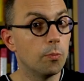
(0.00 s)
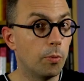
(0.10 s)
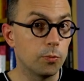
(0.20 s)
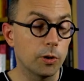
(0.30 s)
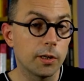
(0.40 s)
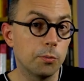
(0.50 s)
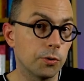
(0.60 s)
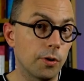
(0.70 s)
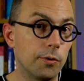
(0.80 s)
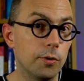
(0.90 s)
But what I
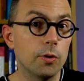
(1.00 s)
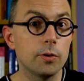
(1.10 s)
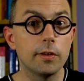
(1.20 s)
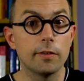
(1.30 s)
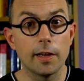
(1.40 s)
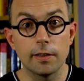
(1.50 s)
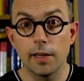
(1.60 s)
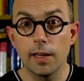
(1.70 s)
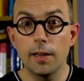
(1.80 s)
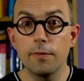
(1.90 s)
want you to note is
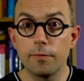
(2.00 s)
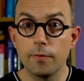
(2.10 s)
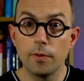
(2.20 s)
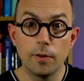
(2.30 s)
that if